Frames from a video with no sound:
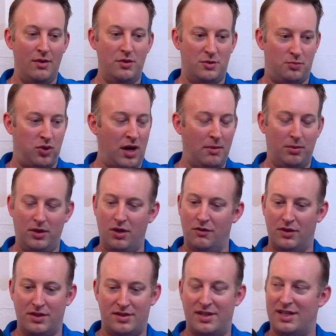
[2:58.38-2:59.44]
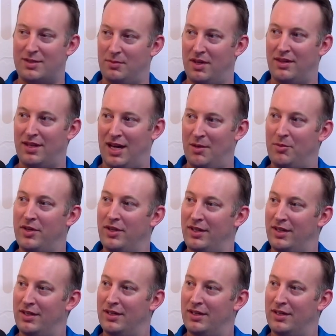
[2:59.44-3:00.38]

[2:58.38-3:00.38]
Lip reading: was probably over a 6-month time period.